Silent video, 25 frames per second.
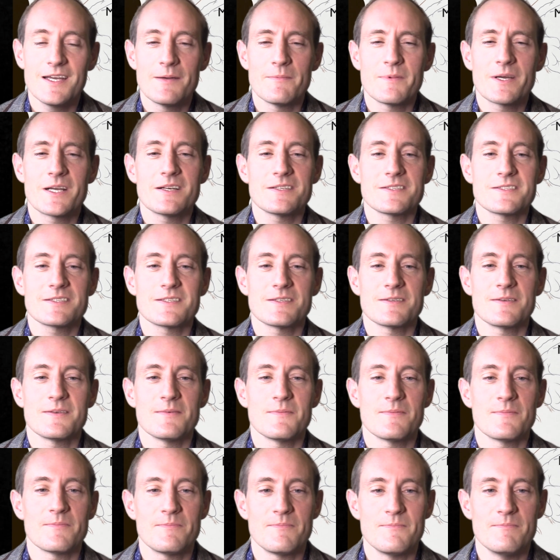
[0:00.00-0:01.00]
Because
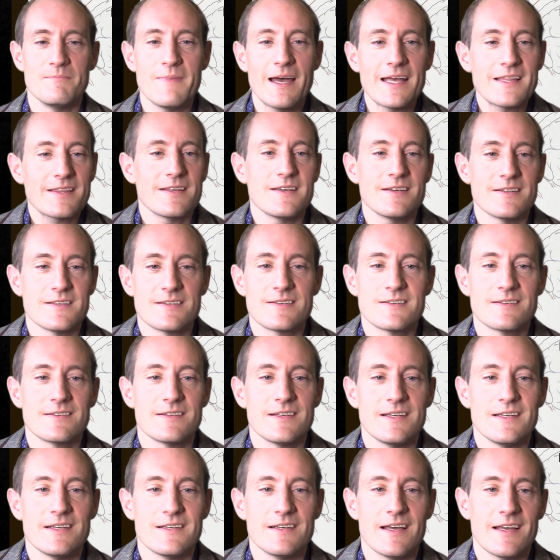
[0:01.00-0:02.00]
method
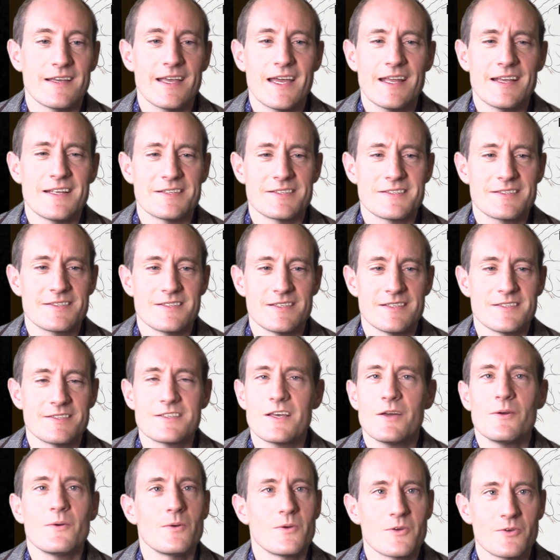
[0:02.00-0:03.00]
it, again is, is
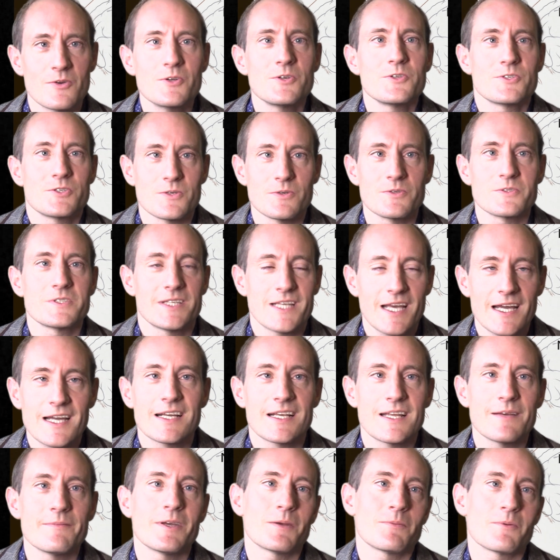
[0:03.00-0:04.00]
so crucial to the
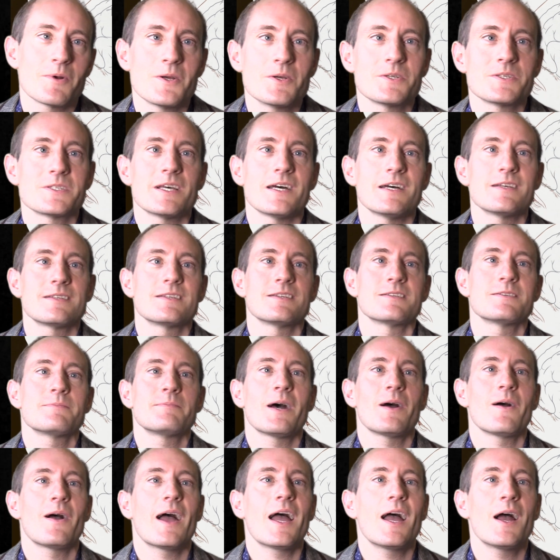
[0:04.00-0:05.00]
academic process. It's
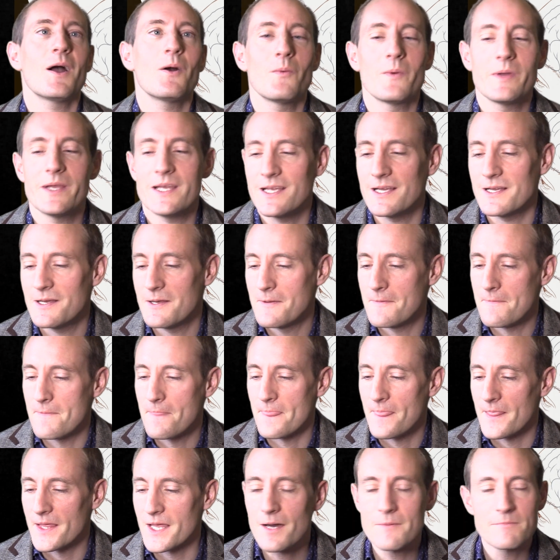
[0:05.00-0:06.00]
about how we
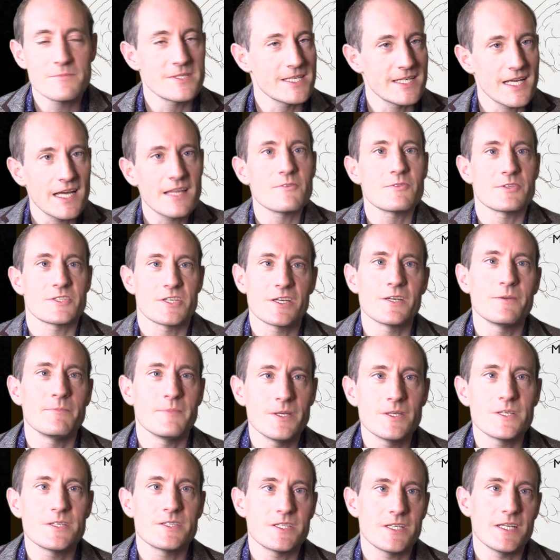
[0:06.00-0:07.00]
come together as a
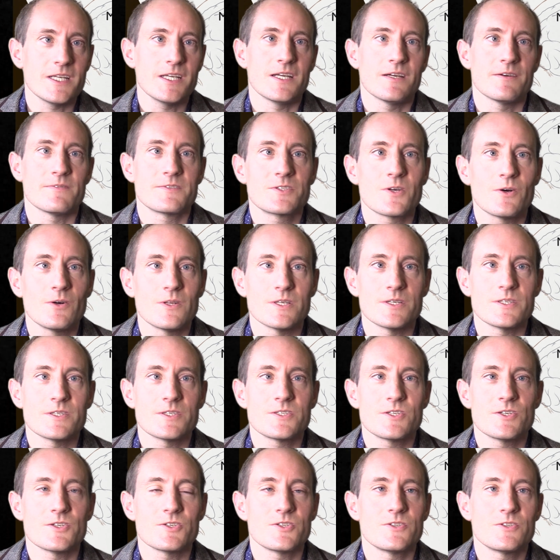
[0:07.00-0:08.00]
community of scholars
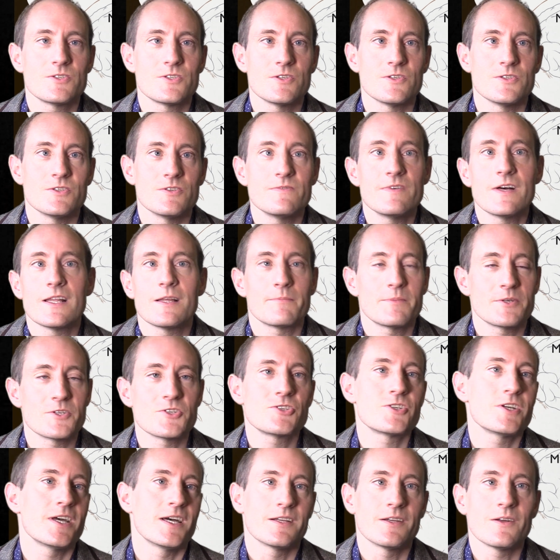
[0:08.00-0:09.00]
to, to develop and
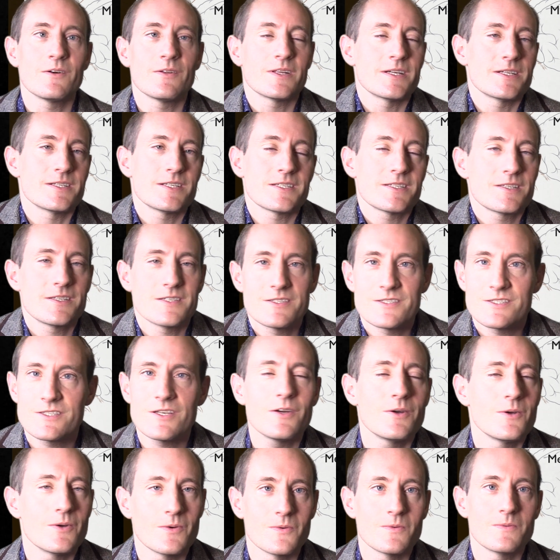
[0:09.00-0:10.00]
share knowledge. It's, it's,
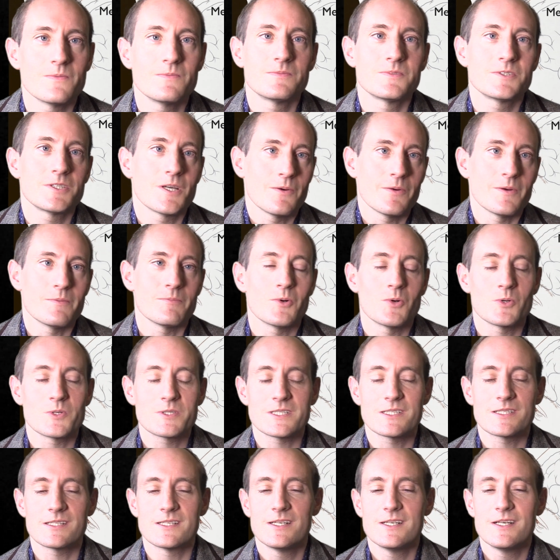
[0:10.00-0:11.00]
so, so
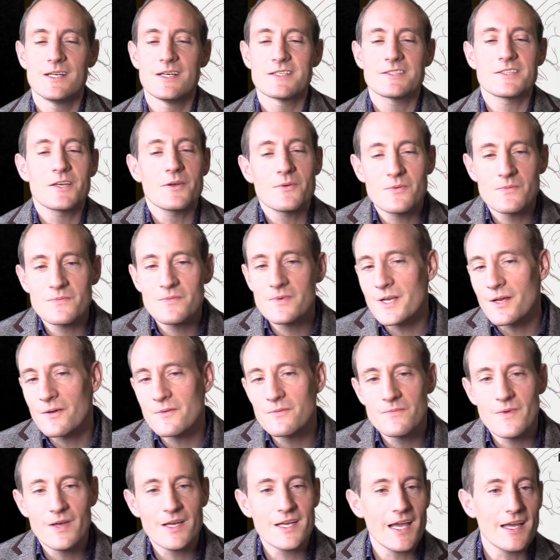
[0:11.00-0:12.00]
important. So, you know,
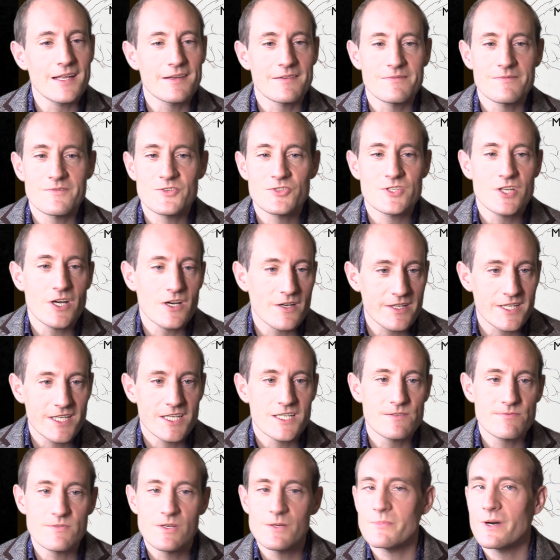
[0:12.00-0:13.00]
again, start the
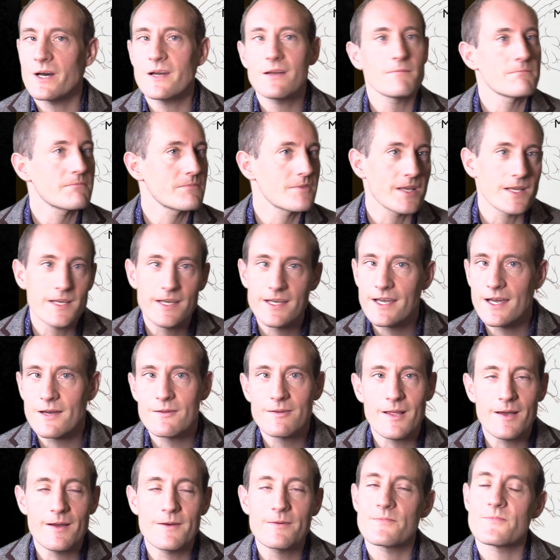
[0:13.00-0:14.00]
interview by thinking out
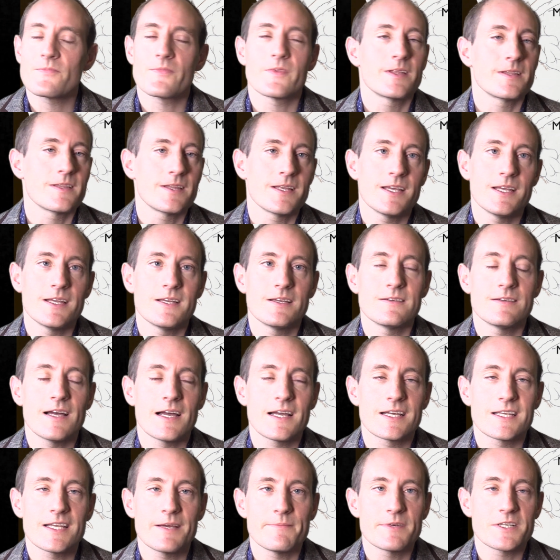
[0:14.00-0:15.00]
loud, and the
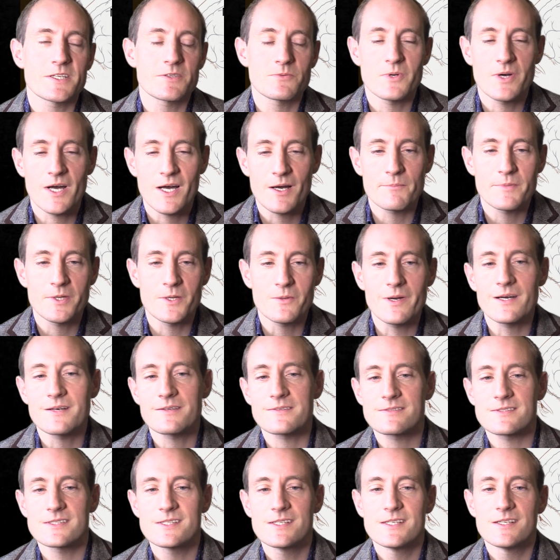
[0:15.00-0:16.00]
academics will help you
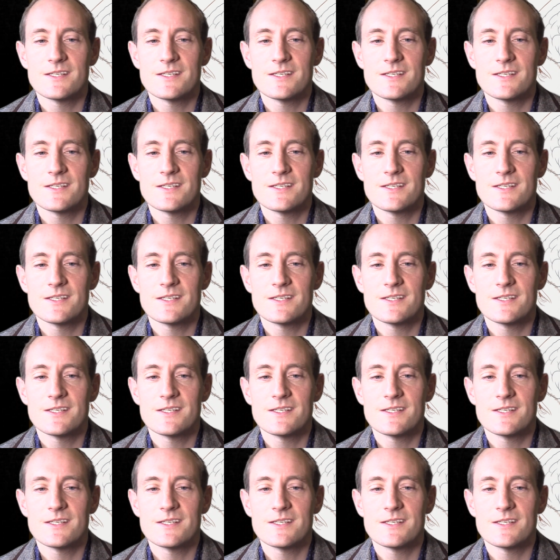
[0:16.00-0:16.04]
out.